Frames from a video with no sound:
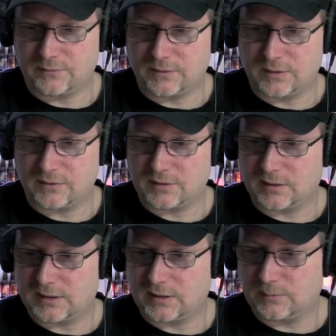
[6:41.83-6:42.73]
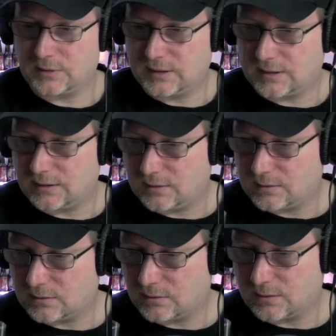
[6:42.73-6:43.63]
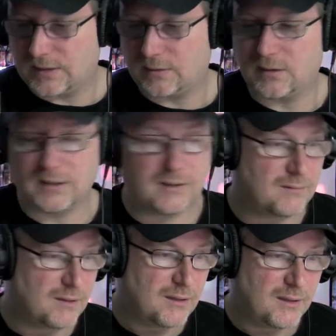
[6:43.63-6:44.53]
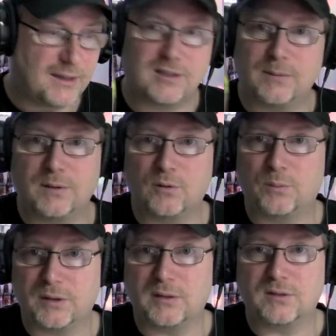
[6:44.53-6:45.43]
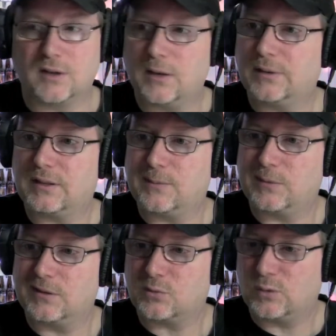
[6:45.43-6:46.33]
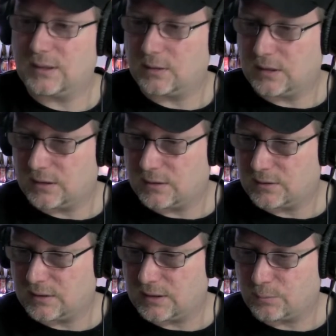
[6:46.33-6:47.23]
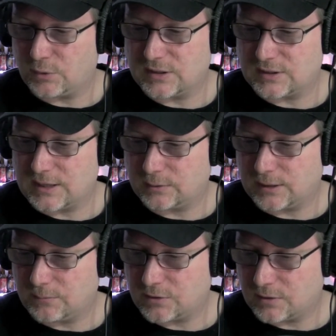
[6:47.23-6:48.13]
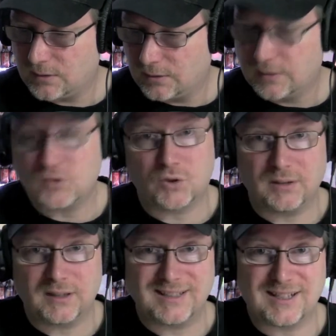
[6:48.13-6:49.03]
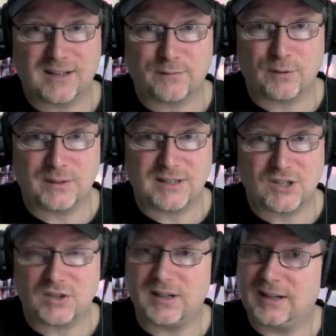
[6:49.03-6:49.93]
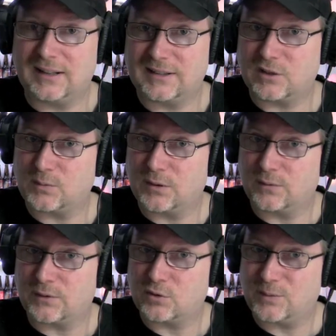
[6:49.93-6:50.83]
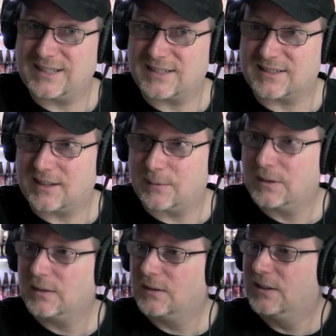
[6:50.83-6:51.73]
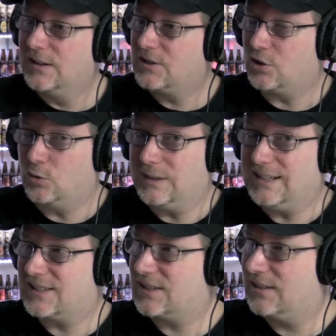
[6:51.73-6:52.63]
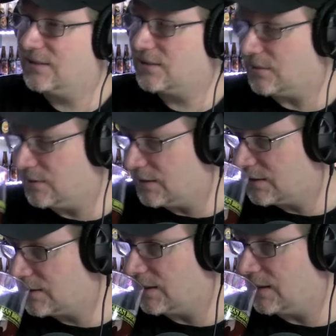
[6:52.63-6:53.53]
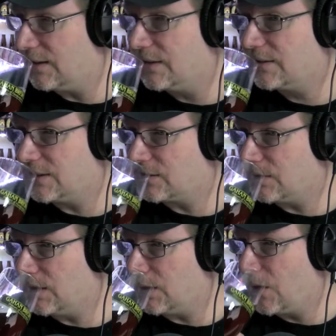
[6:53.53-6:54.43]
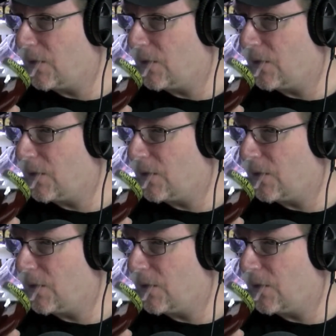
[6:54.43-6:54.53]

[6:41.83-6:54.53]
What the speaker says: flavors are going to kick in. So I don't know. I seem to do a pretty good job at keeping this one at a pretty stable temperature during the entire fermentation, and I let this one go for 2 weeks this time. 2 weeks. So that's great.